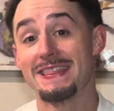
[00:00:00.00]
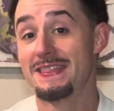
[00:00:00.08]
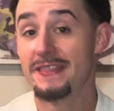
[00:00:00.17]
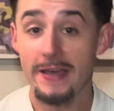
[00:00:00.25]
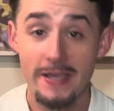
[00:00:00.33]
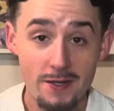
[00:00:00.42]

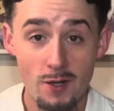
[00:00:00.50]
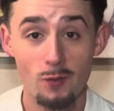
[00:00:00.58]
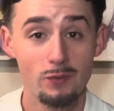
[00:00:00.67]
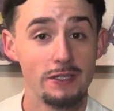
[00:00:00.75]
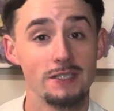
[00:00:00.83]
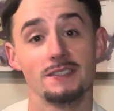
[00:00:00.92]
They know
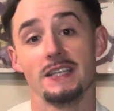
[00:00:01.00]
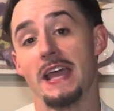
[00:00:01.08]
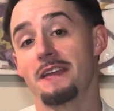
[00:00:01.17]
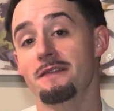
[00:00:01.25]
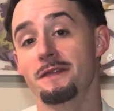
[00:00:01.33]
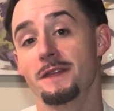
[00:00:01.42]
this,
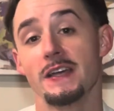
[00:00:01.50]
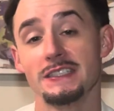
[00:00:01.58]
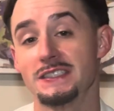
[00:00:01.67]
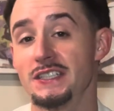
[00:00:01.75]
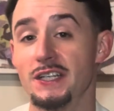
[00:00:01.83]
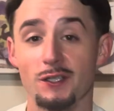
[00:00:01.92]
and Fed
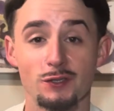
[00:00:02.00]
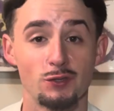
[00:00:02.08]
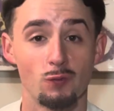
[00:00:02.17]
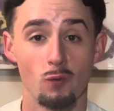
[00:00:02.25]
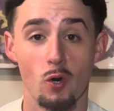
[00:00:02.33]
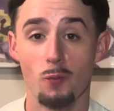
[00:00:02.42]
Chair
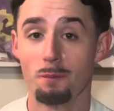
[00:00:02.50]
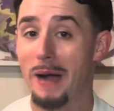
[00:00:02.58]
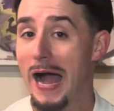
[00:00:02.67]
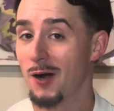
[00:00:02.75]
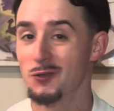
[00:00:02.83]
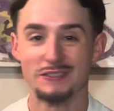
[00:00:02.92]
Jerome
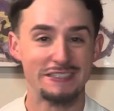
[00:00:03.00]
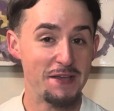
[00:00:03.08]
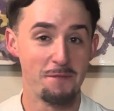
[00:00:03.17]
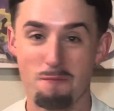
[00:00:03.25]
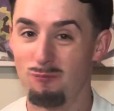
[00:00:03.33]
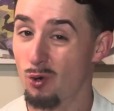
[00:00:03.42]
Powell said,
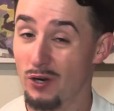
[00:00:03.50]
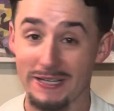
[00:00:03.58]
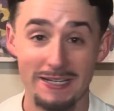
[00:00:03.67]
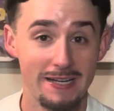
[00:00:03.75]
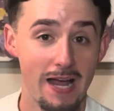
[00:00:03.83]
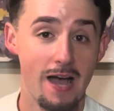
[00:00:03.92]
"Bring
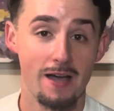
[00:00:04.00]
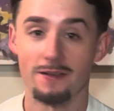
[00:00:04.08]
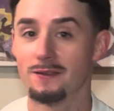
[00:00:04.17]
it on."